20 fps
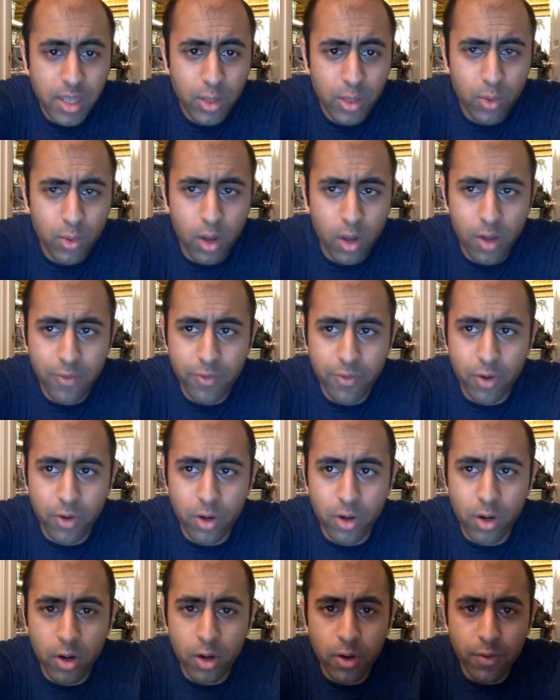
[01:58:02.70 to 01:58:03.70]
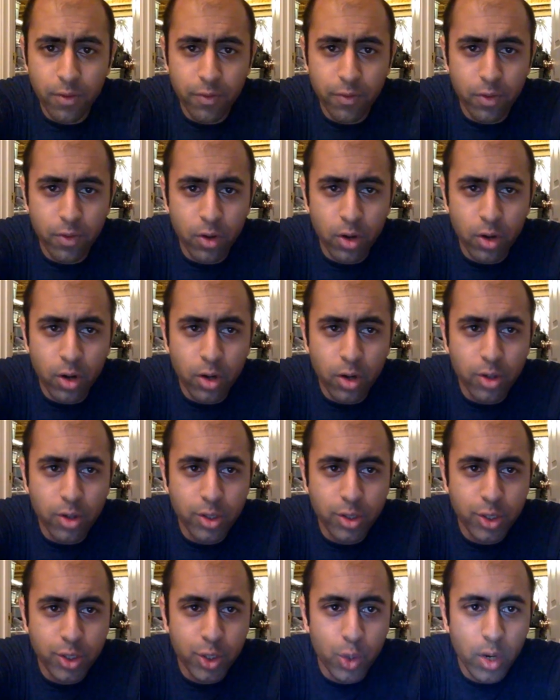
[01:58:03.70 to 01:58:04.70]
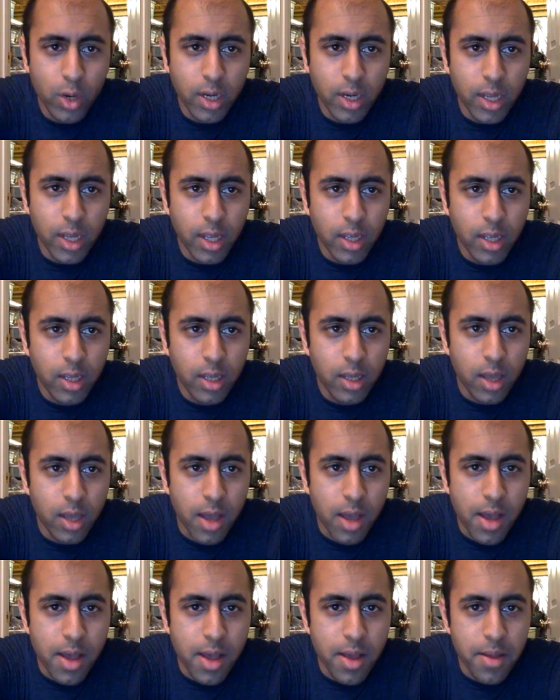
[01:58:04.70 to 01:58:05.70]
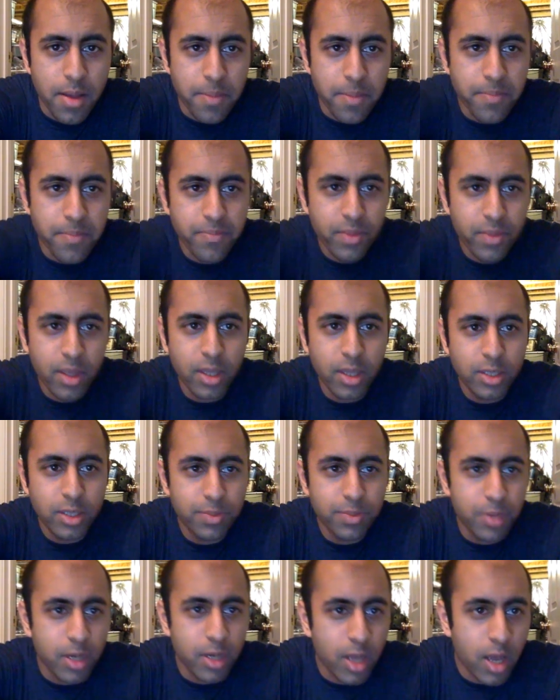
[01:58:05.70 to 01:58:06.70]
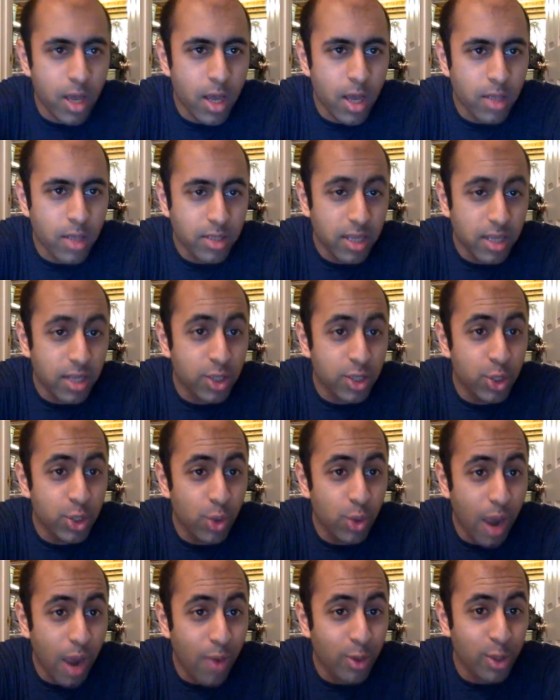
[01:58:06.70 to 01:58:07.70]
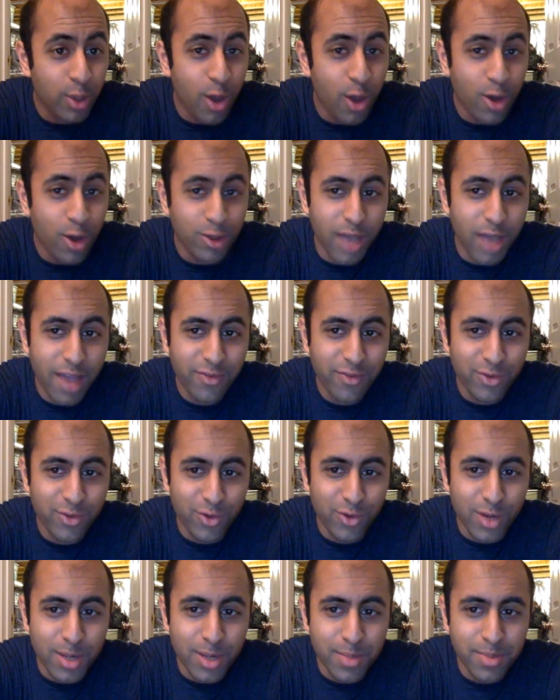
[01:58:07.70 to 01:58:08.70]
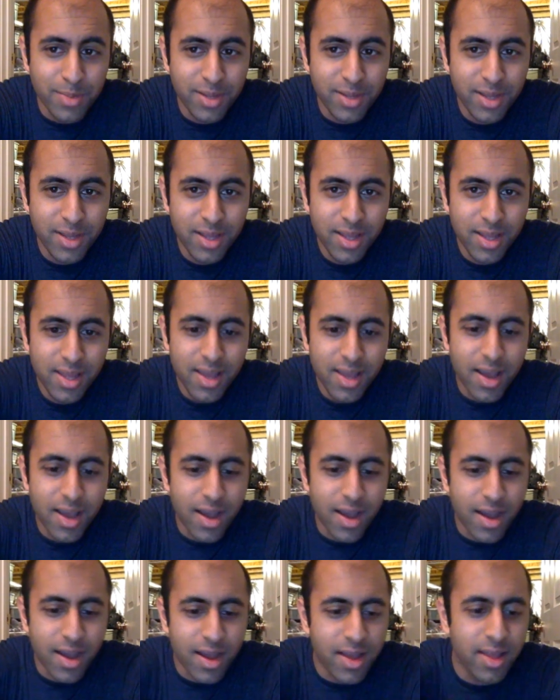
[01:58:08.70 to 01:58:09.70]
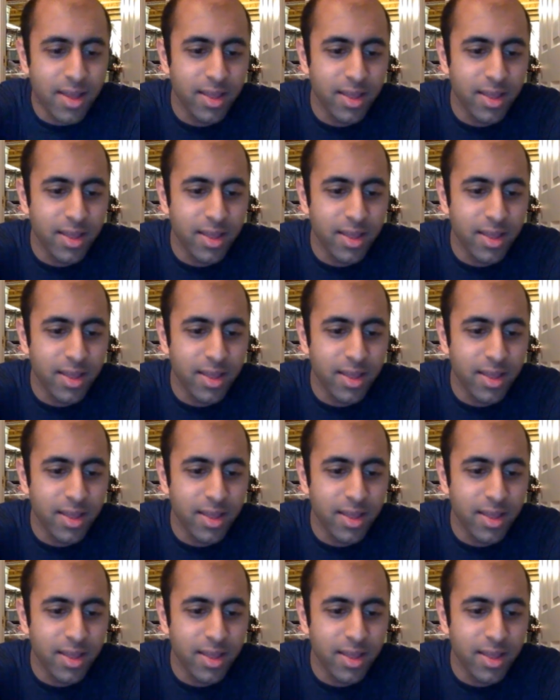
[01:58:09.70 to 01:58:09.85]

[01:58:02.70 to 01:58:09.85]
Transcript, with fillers: you all for for joining. Um, it's been a it's like a two hour long live stream. Uh,